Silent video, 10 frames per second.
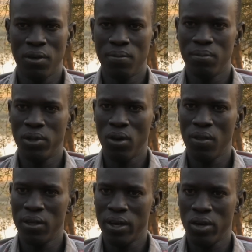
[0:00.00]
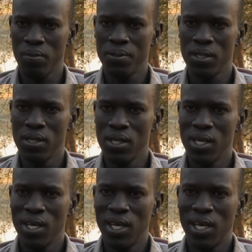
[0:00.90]
from Northern Arabs,
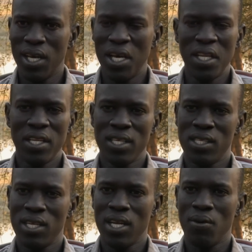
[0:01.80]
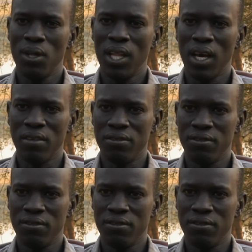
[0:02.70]
and let us start our life.